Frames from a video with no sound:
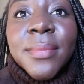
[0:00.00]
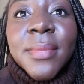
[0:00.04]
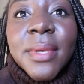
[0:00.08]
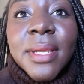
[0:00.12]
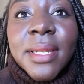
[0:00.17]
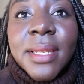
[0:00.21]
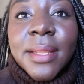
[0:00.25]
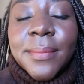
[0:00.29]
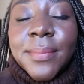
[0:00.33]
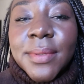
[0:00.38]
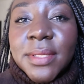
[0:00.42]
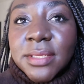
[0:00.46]

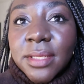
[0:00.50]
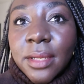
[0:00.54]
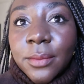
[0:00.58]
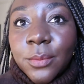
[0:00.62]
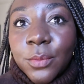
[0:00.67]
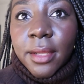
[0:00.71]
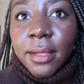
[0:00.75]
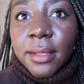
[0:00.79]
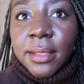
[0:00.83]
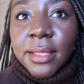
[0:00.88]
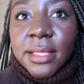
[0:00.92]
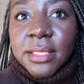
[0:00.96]
lip is up.
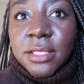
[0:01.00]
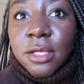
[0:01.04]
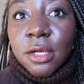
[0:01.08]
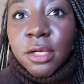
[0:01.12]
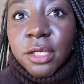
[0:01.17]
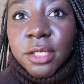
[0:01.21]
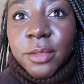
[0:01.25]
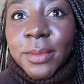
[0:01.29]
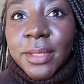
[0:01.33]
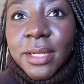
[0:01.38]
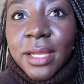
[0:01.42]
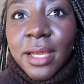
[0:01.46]
Uh, it's
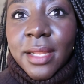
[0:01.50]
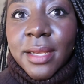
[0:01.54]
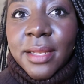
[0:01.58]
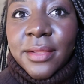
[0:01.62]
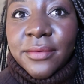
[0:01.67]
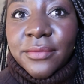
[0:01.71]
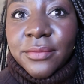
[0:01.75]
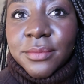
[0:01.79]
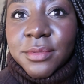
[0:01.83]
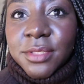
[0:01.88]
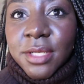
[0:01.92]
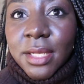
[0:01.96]
hollywood honey
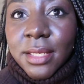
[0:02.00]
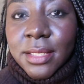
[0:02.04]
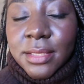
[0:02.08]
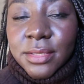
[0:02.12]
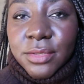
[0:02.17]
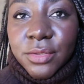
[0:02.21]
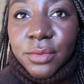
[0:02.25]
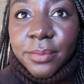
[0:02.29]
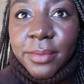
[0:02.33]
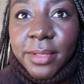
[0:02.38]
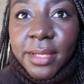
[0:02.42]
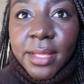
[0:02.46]
from charlotte
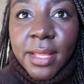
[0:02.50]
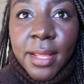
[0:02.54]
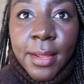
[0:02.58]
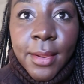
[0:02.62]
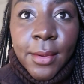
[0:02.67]
tilbury